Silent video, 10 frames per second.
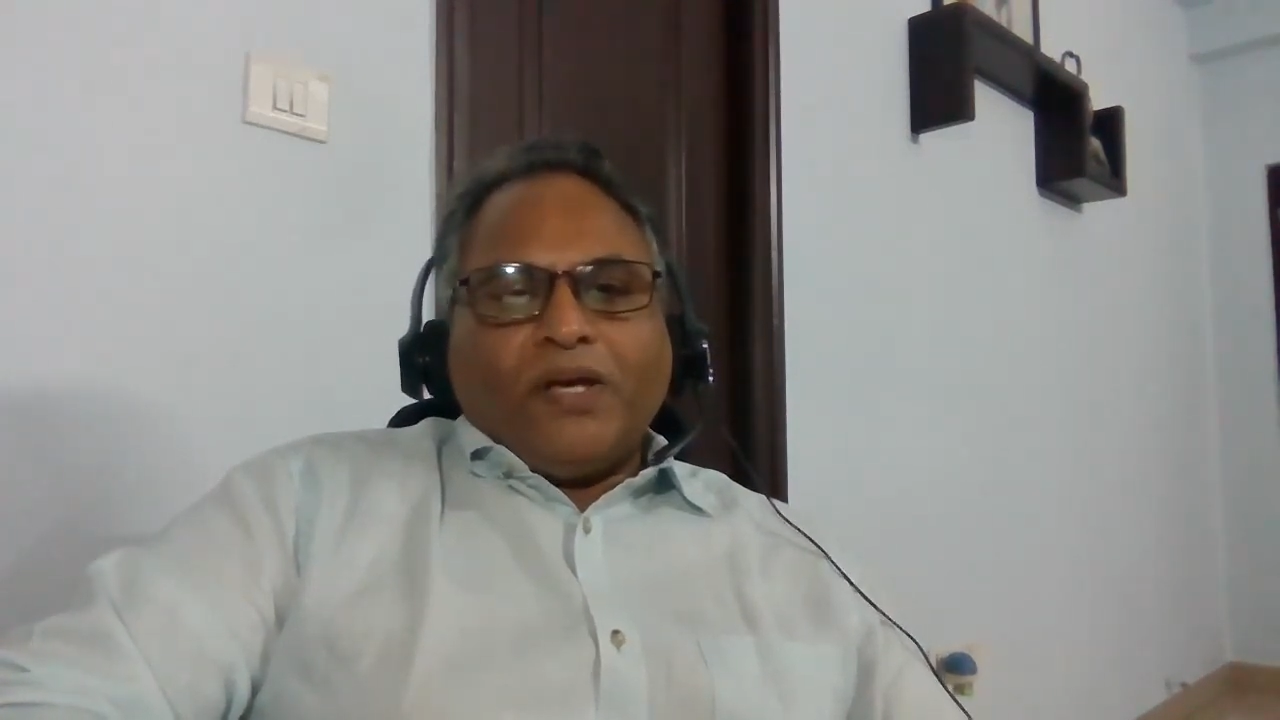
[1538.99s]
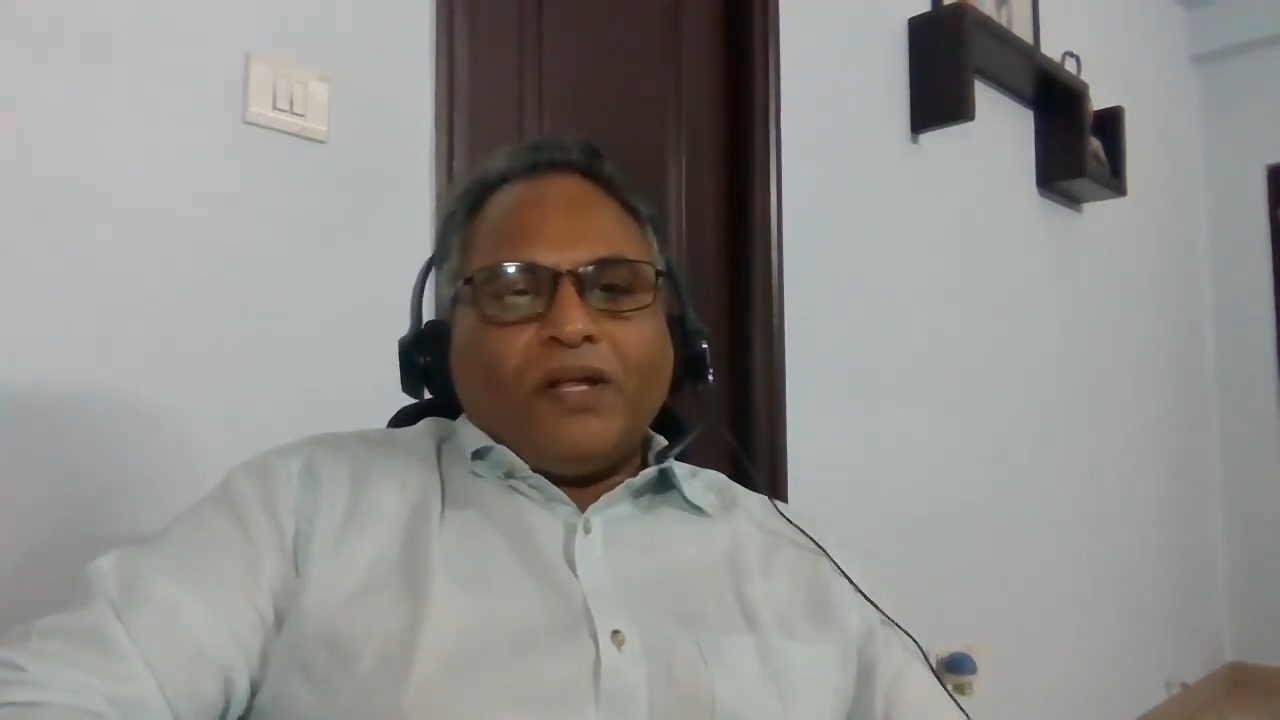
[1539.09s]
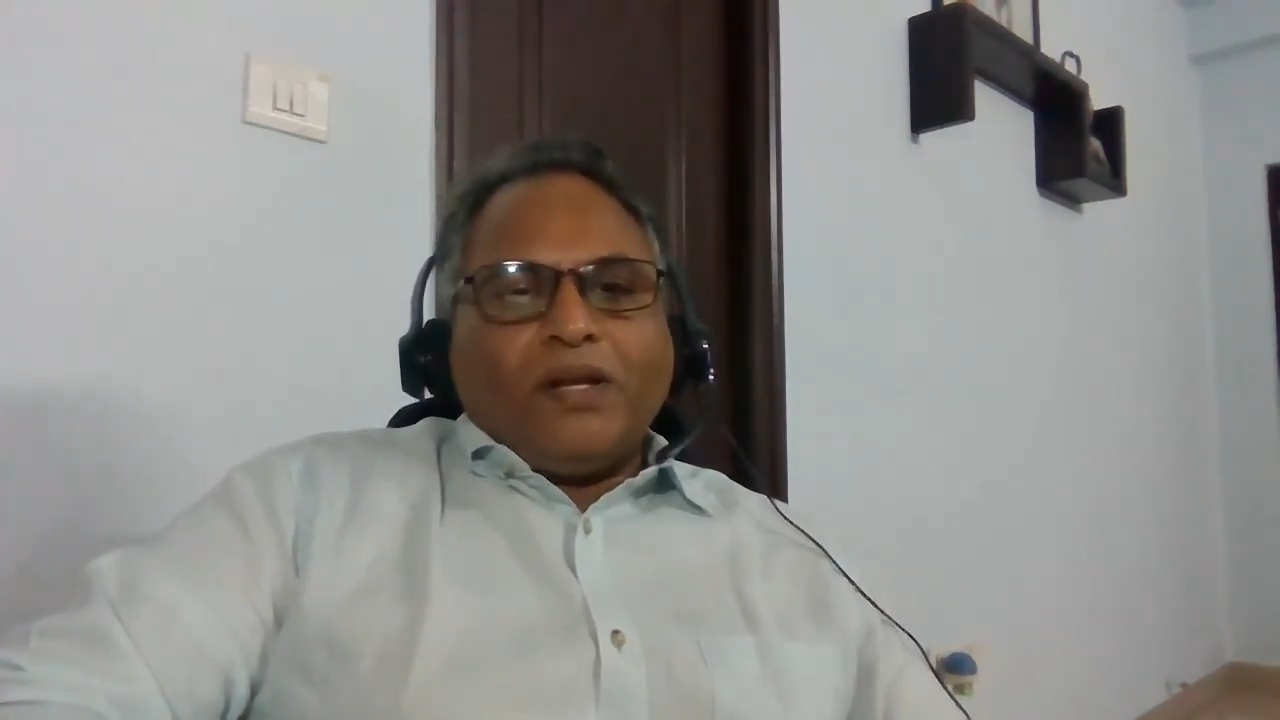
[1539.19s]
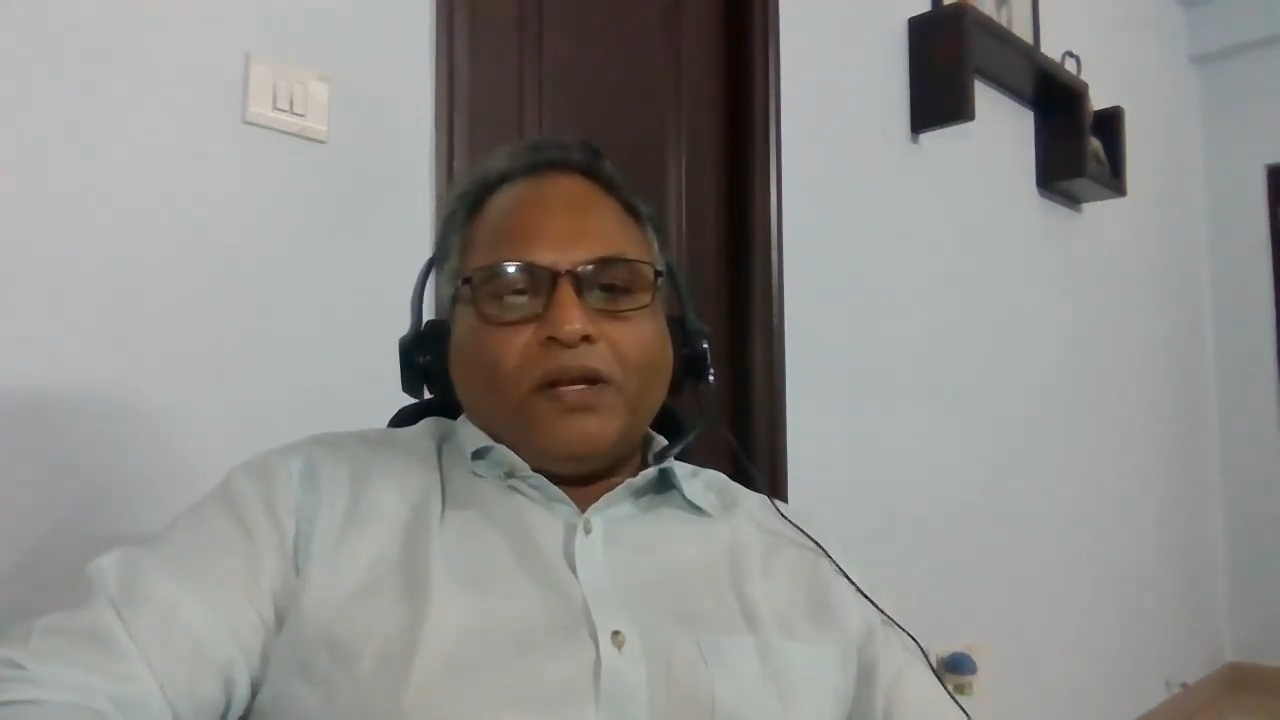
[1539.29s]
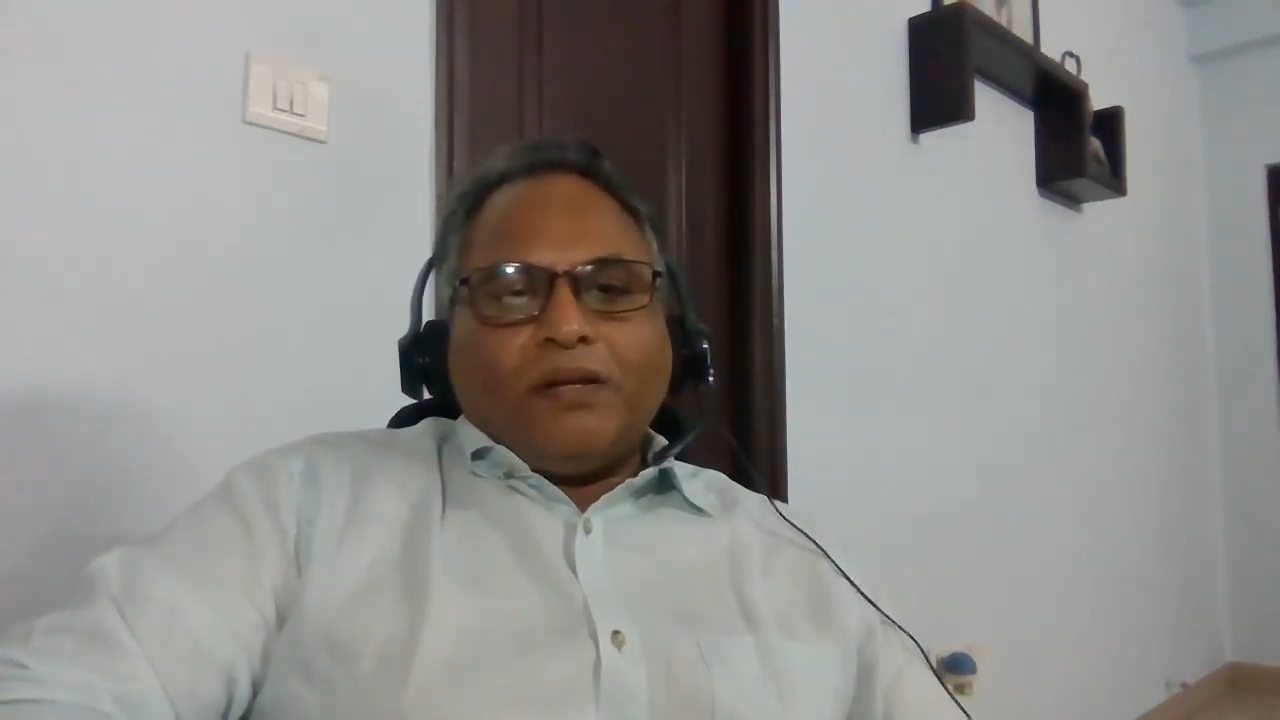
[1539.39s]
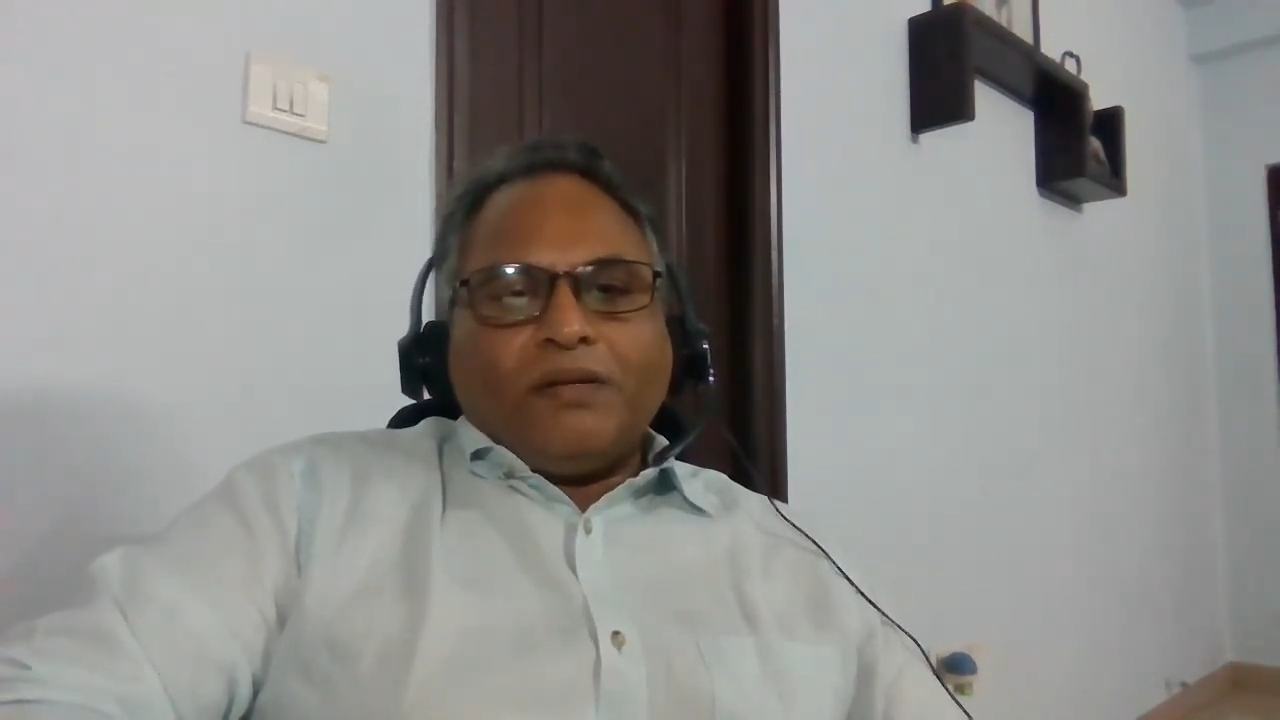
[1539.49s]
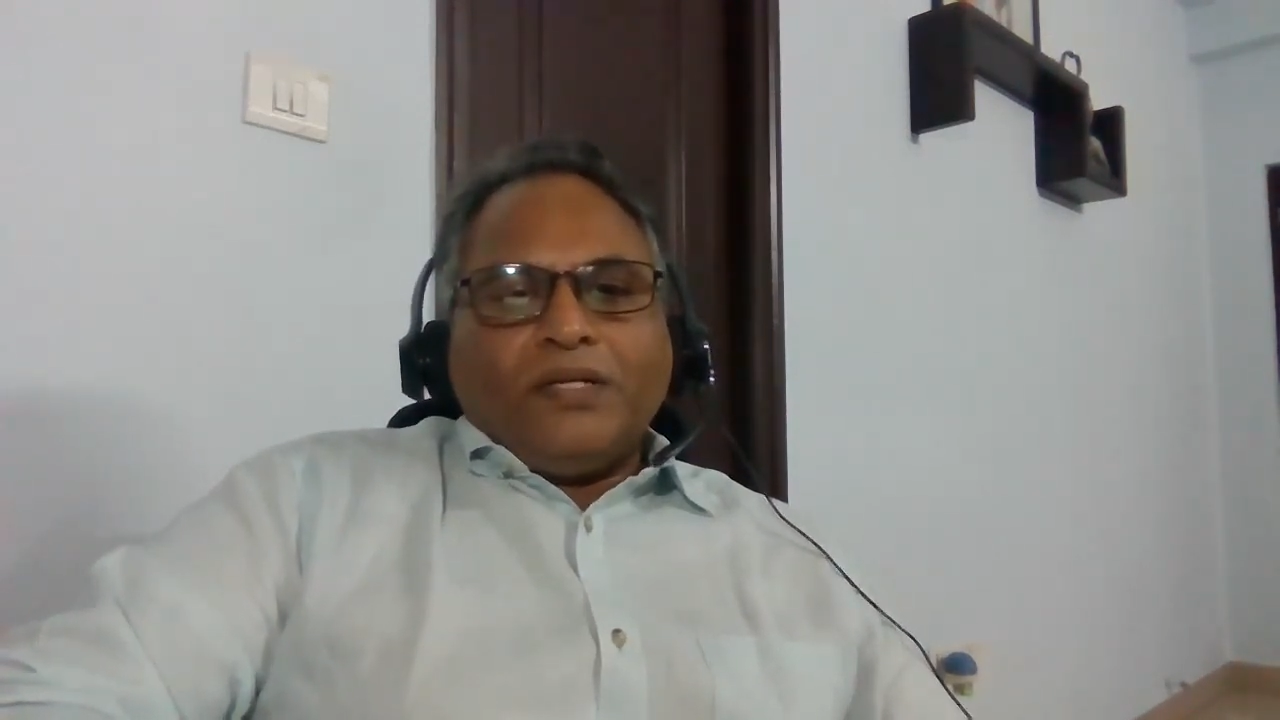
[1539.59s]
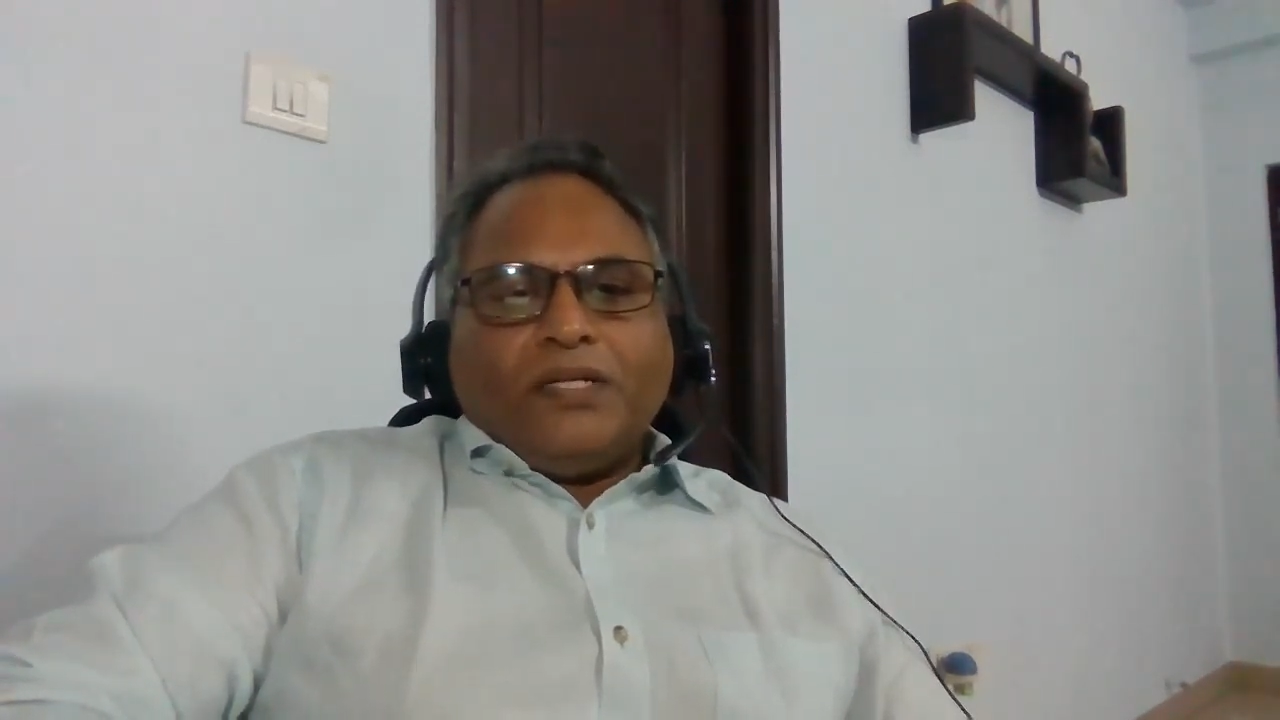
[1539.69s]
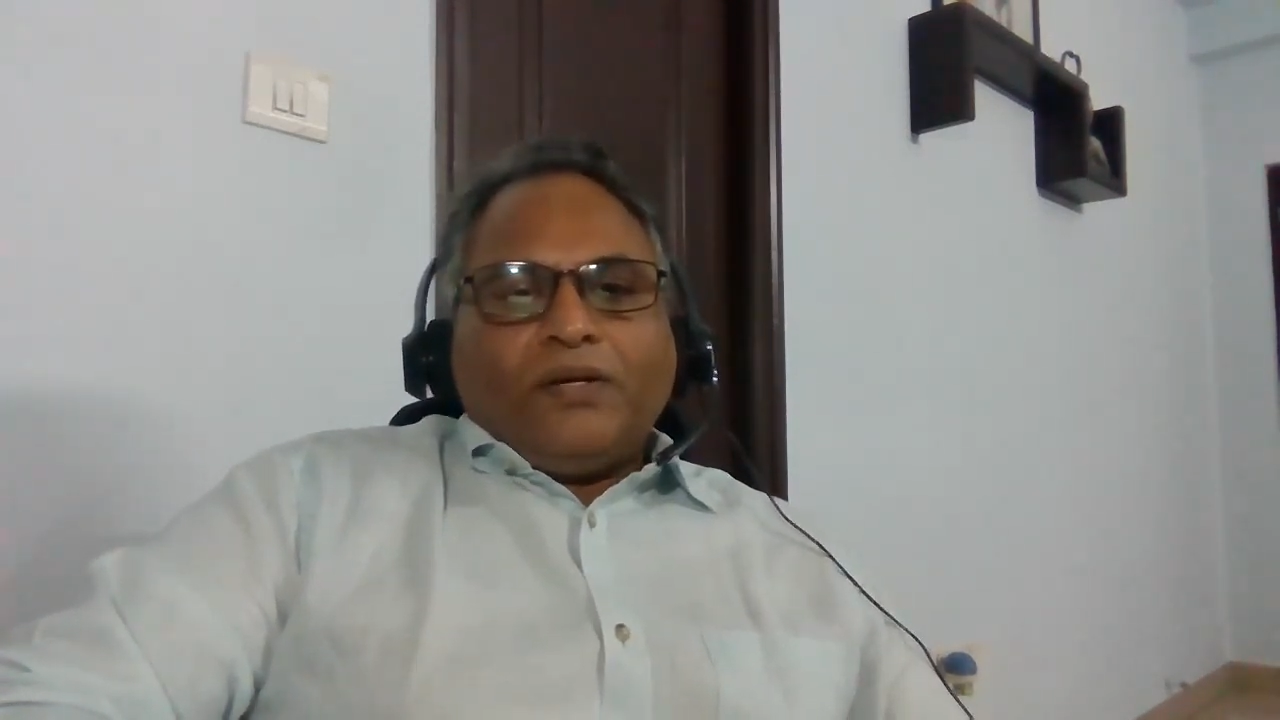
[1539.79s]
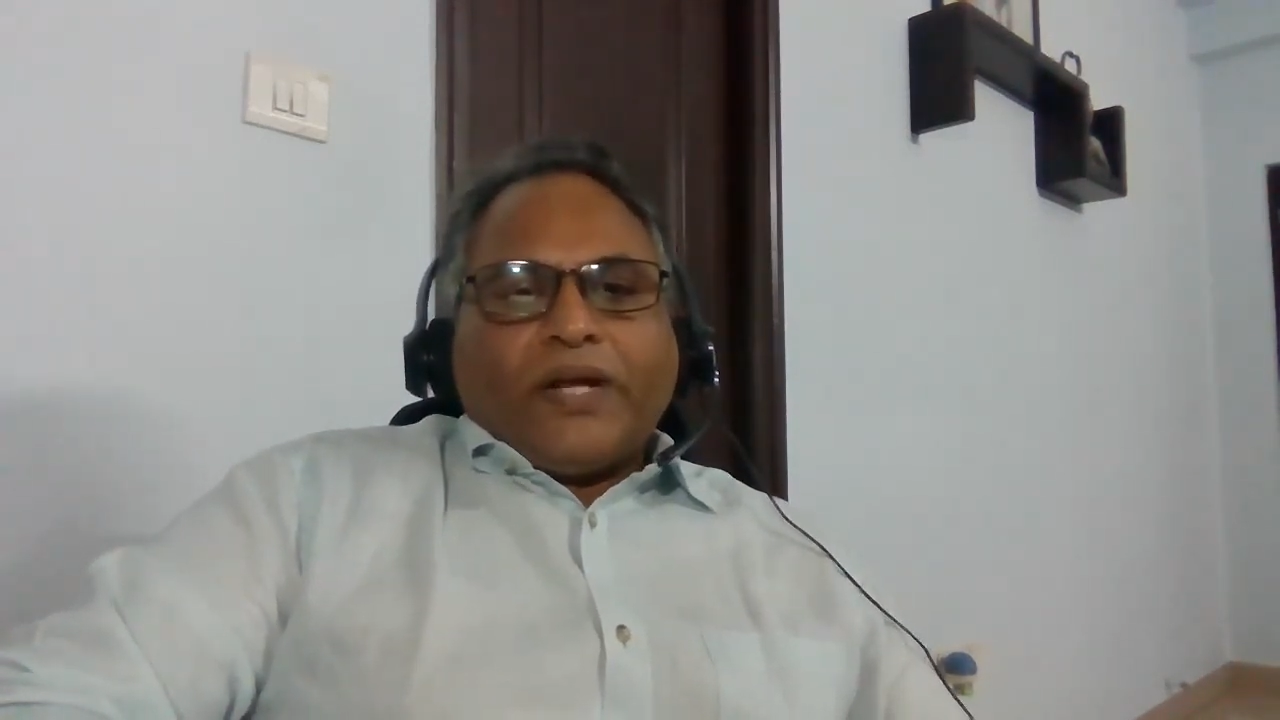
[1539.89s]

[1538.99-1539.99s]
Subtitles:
waybill,